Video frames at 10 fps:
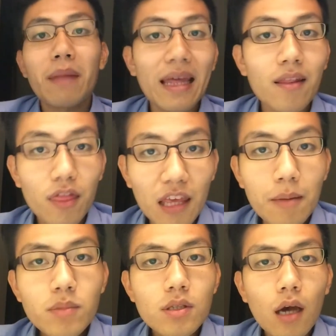main
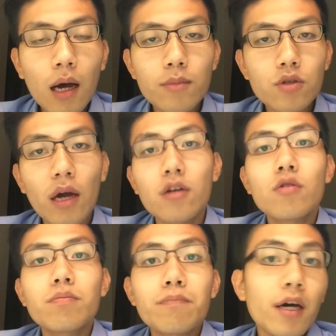themes. So I
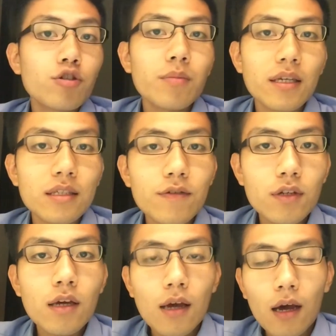know Pedram has
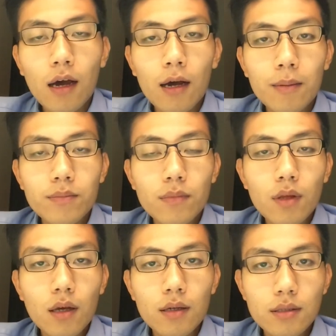given
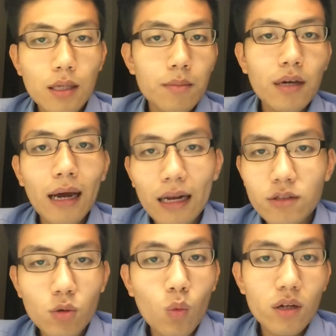some
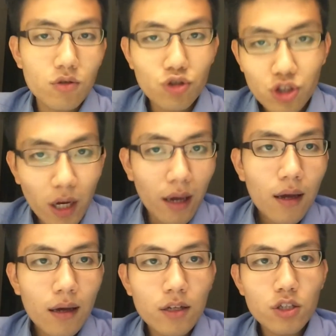guidelines on what to
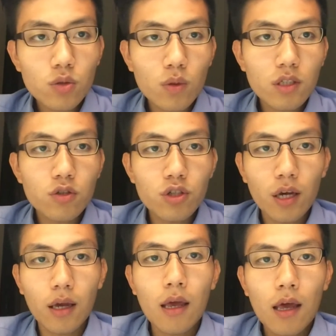share, and I just want to
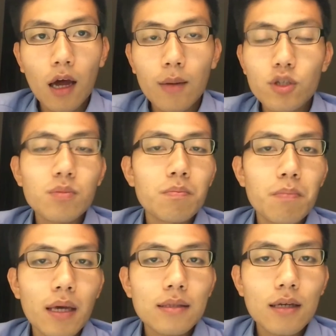share just
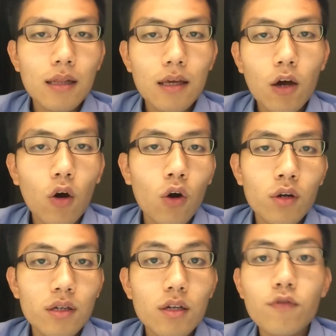basically
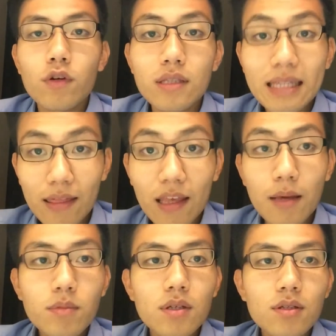on the different
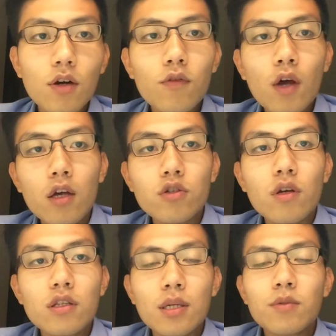themes itself. So
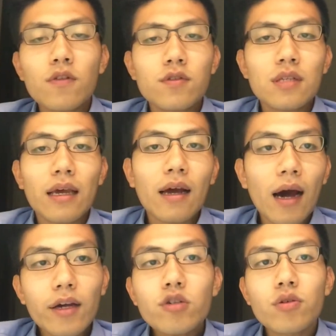in terms of
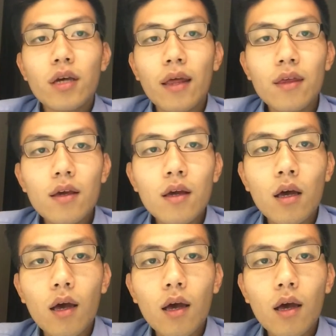psychiatry, I think